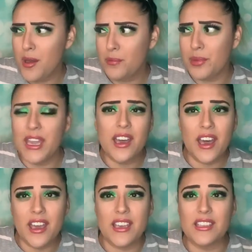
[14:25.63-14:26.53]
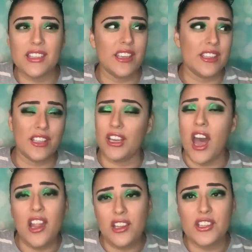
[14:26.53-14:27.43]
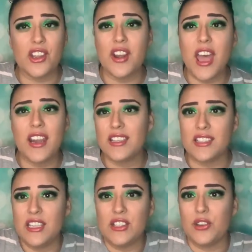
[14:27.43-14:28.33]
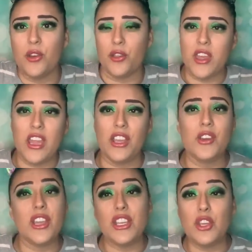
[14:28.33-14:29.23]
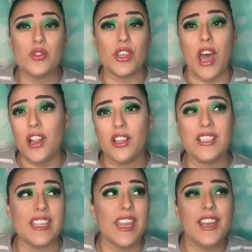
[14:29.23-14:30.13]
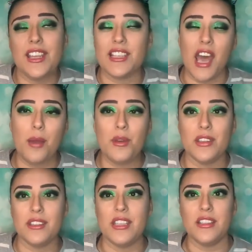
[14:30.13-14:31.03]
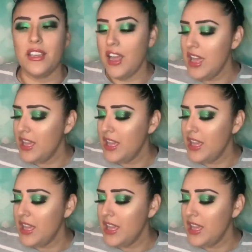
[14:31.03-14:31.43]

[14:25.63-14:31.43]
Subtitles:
Because colors are not a seasonal thing. You can use colors any time of the season.